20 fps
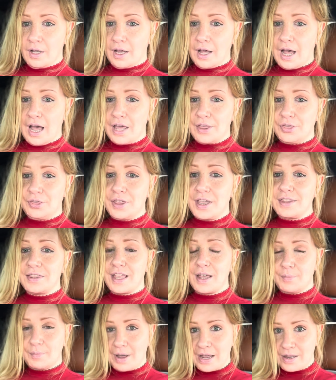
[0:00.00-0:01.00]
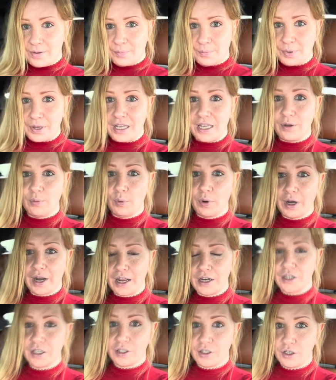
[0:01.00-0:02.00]
I think that might be what
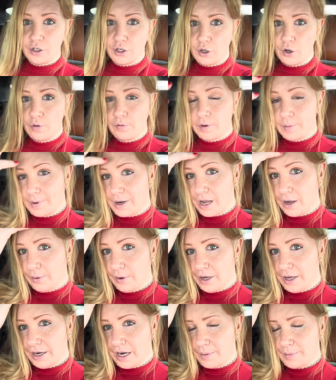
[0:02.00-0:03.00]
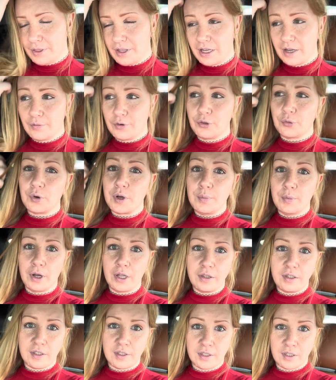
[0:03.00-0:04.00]
I just do from now on. I think every three
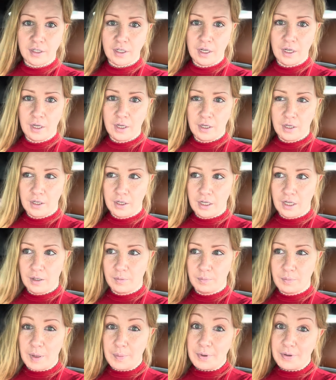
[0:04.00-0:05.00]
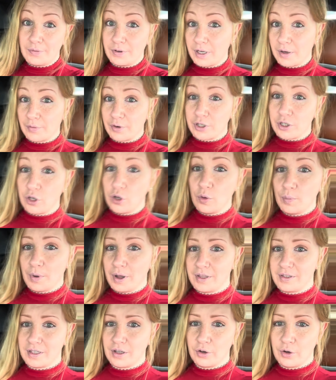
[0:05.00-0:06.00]
months, maybe even every two
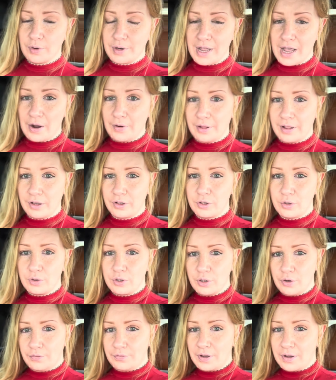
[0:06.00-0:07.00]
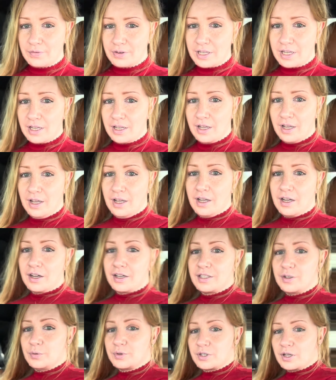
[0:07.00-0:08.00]
months, I'll go down and I'll do 250
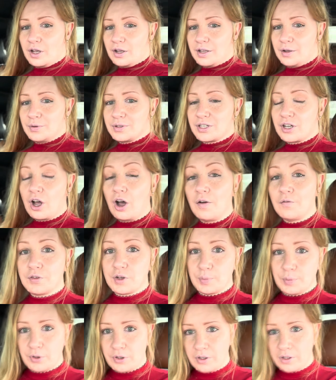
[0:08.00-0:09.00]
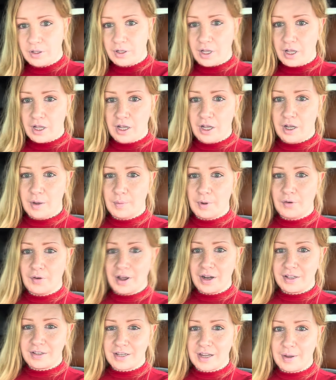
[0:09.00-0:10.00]
because it was it was comfortable. Um, a
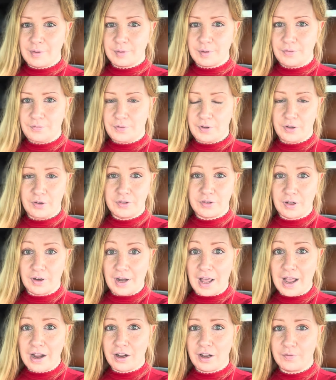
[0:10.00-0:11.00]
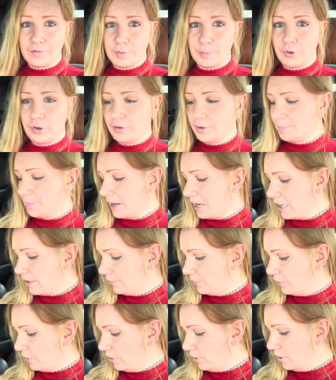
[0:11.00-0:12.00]
lot of times my fills are not comfortable. They're
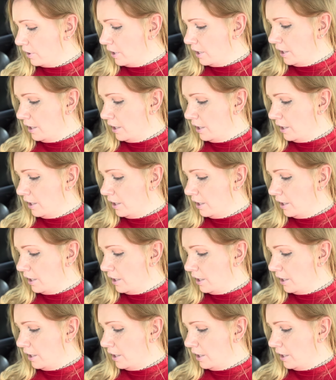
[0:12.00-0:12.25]
painful.